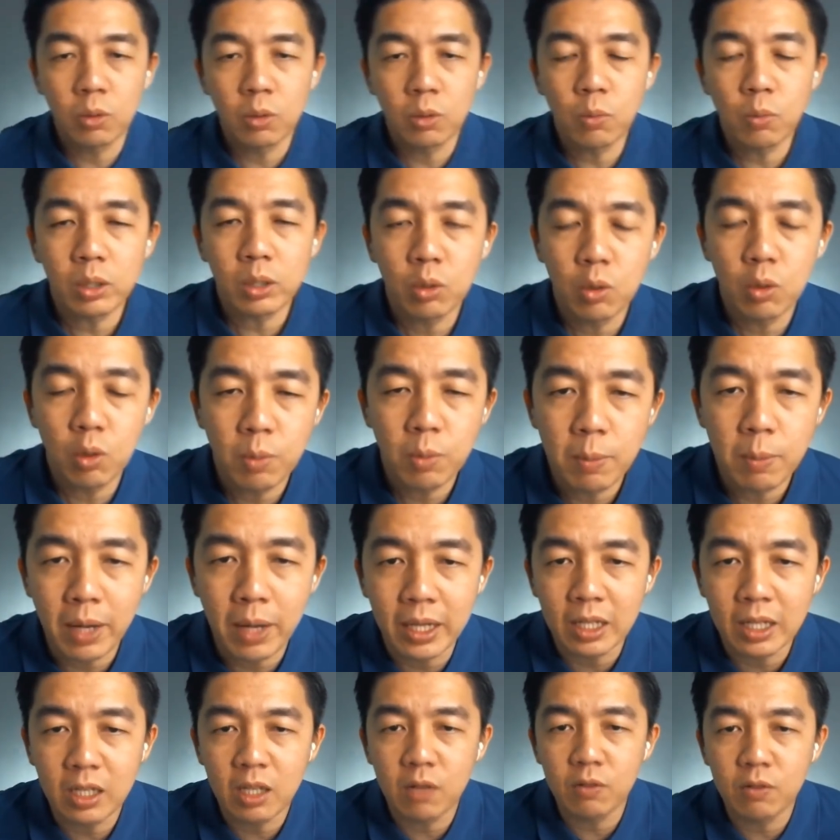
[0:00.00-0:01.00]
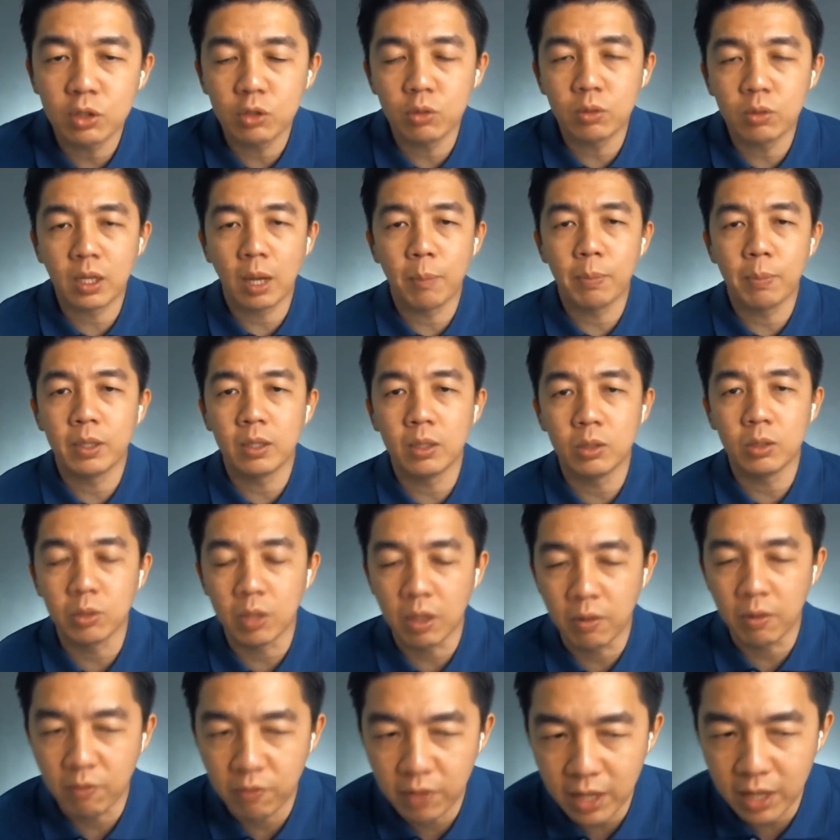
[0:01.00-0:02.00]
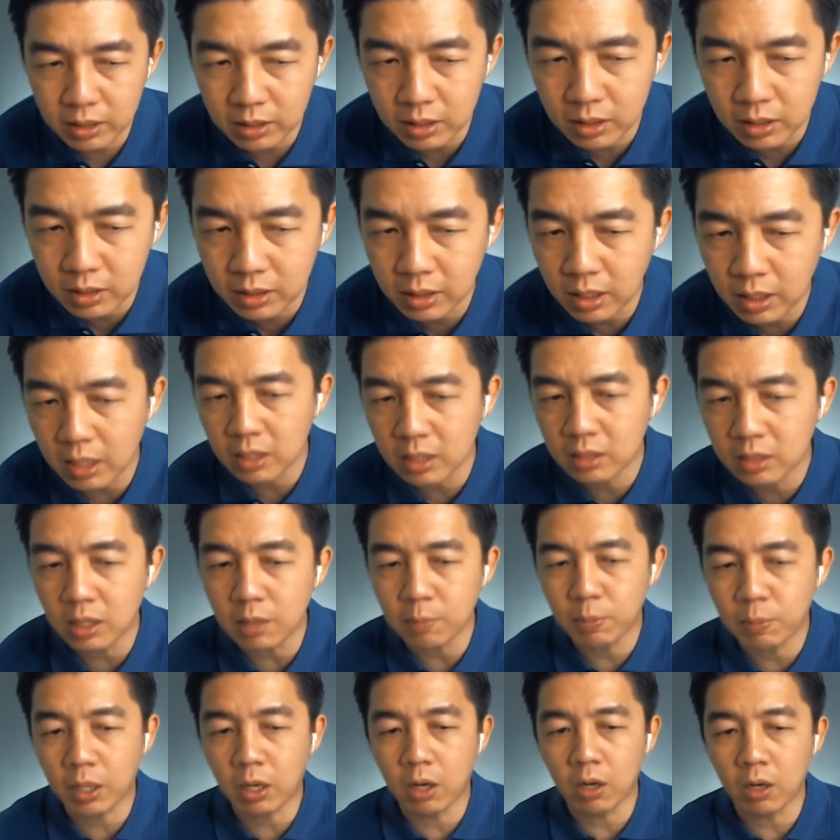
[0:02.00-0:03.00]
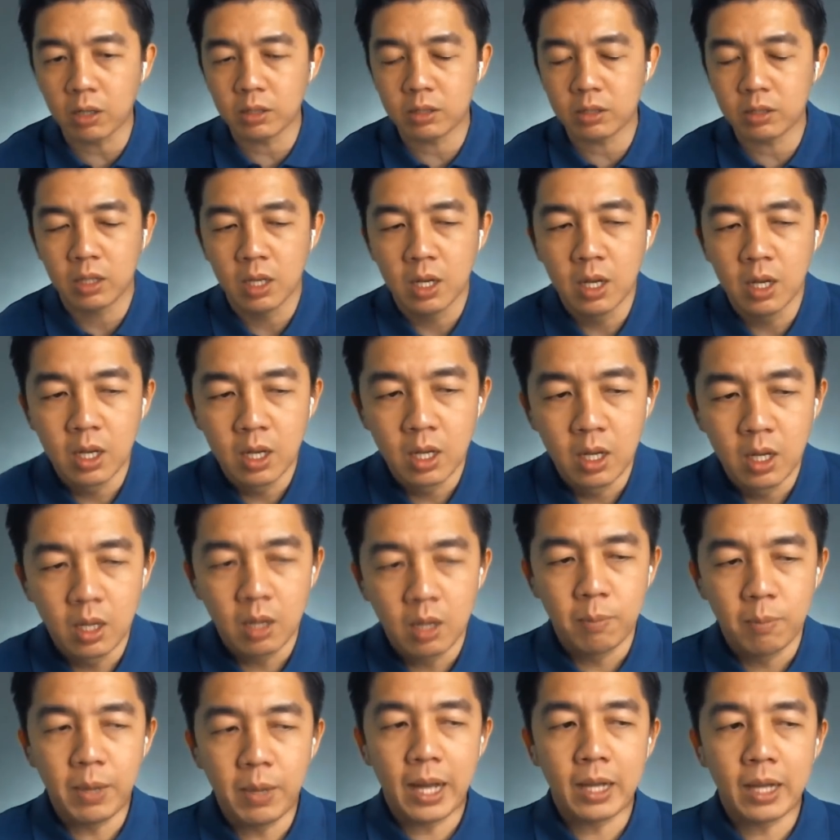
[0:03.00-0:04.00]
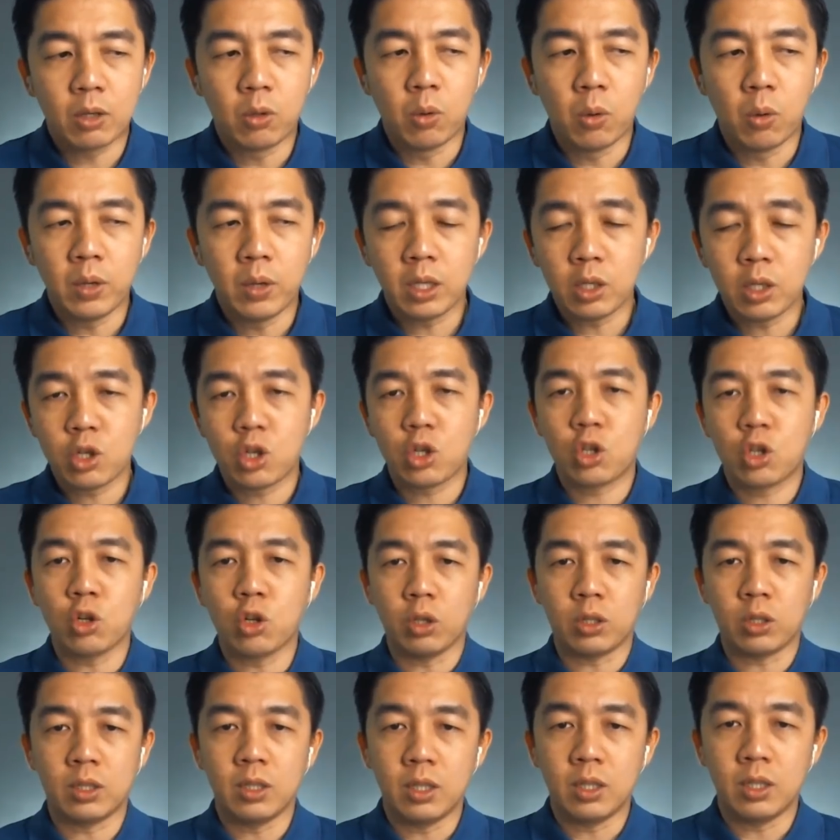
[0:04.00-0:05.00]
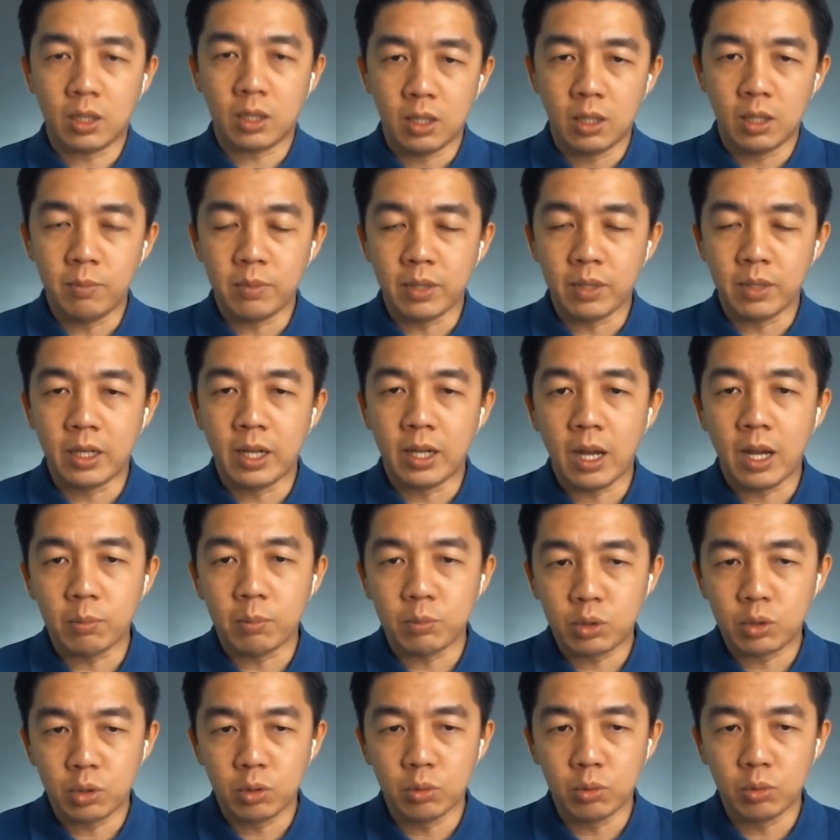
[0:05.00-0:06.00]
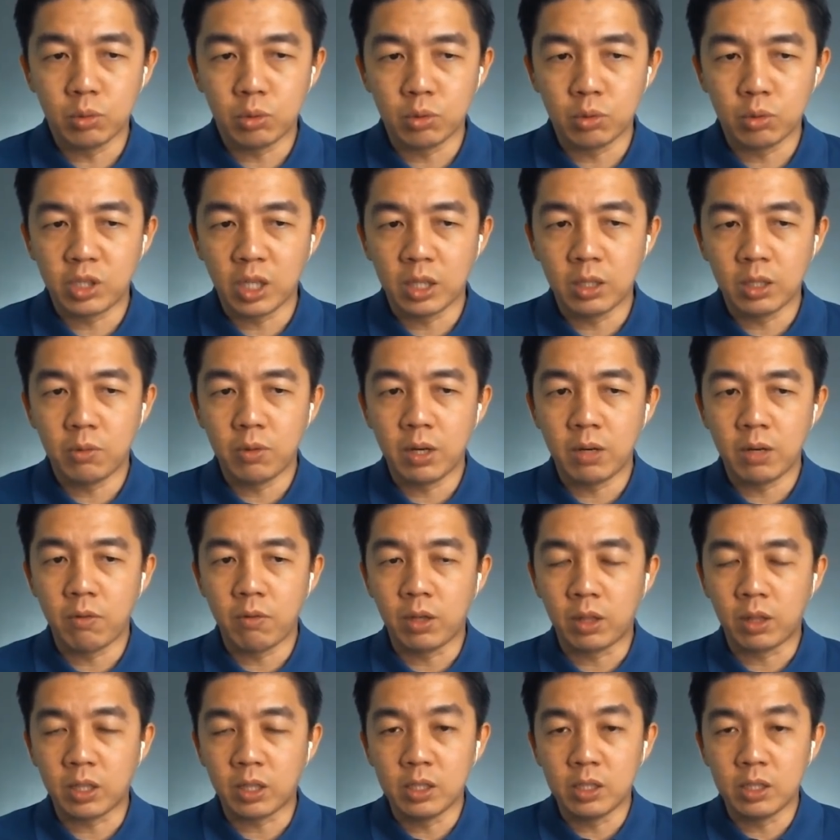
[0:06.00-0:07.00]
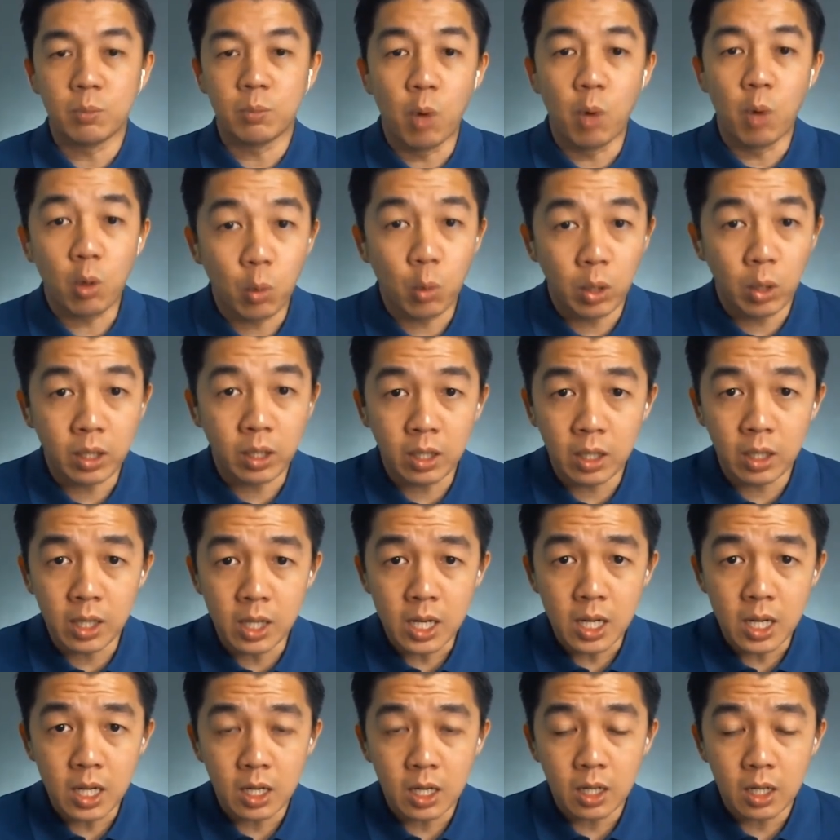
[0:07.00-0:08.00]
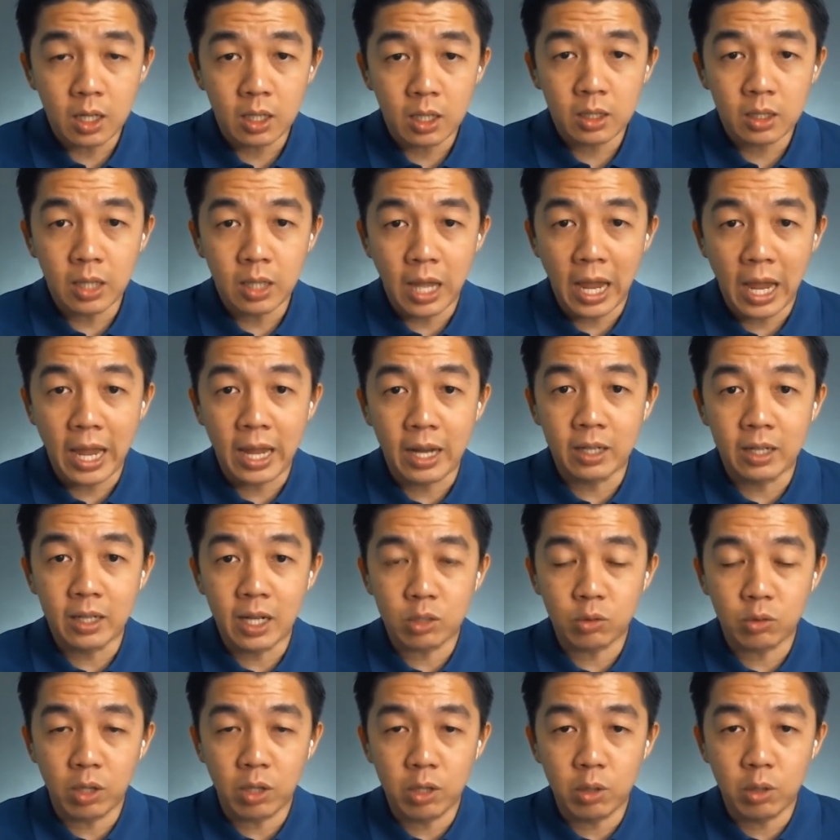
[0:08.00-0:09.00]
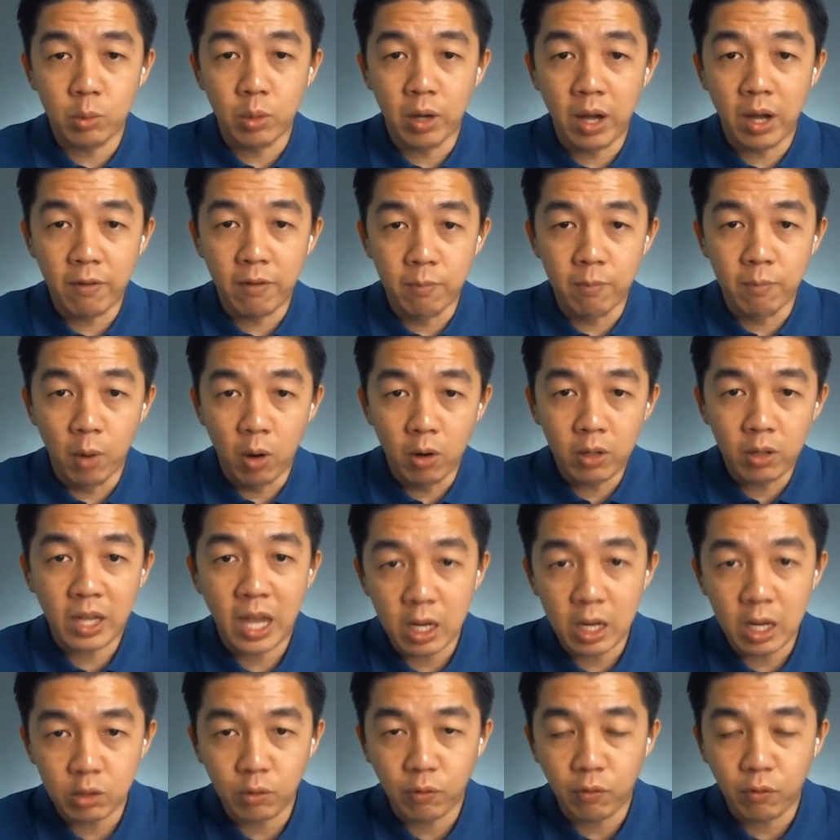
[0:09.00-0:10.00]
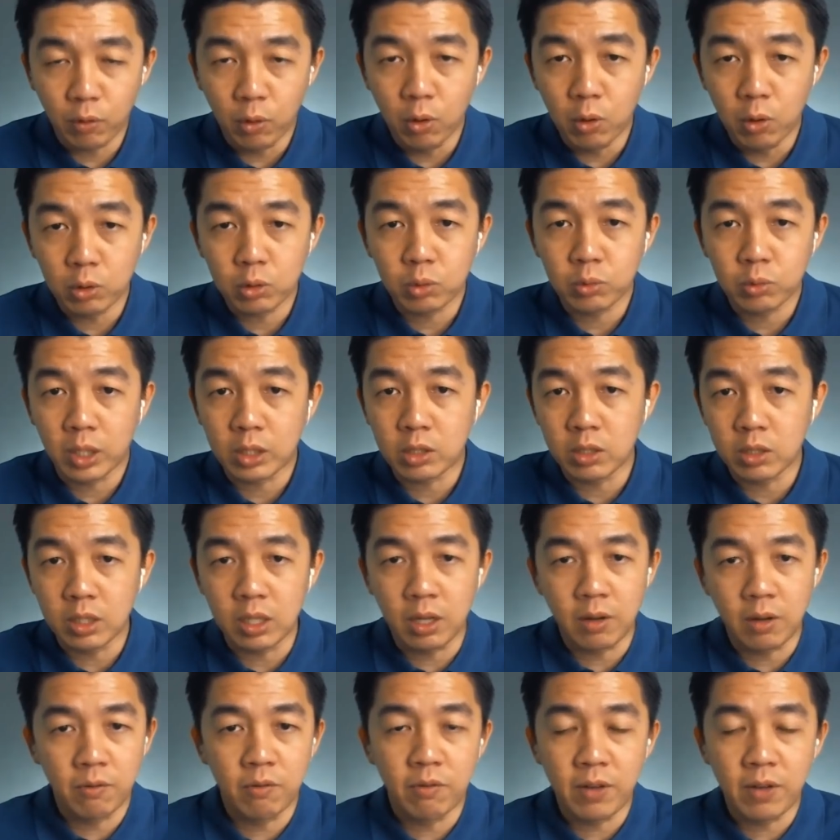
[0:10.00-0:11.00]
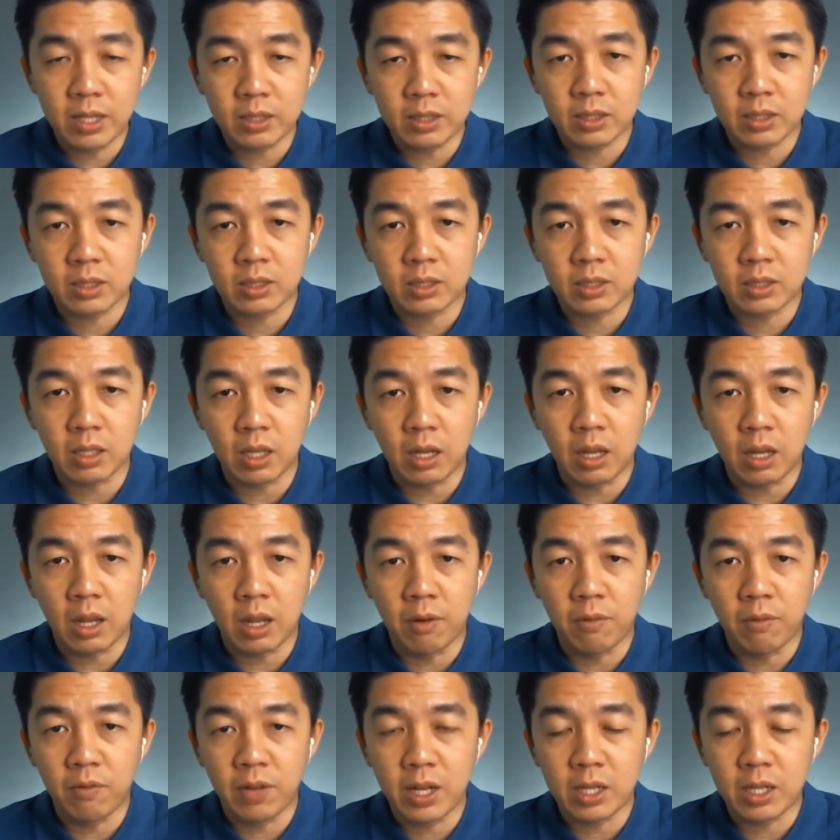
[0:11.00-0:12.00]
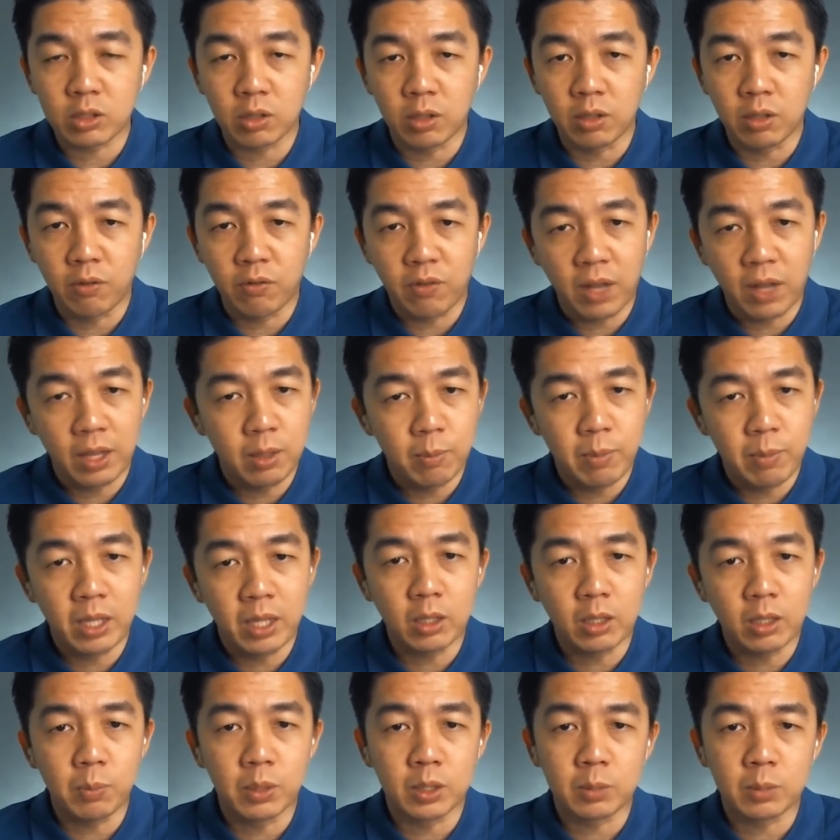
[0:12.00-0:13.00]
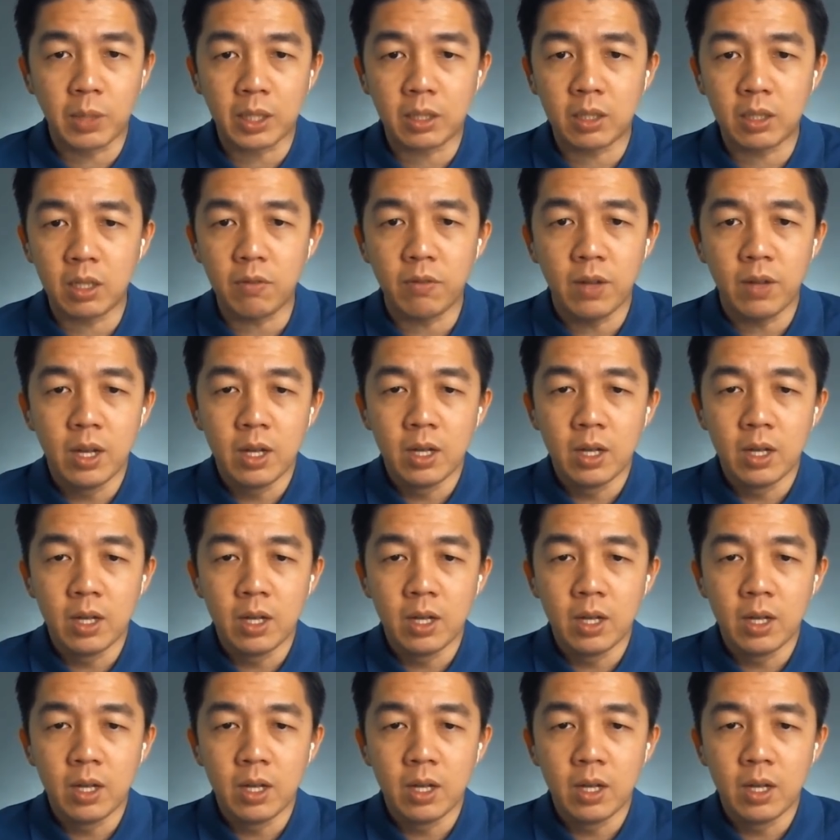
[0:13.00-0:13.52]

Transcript: what do you mean by it gives you capital to invest is, is it because by going shorter term it helps you to generate returns more quickly and that's why you will have more cash flow to actually invest invest on a fundamental perspective.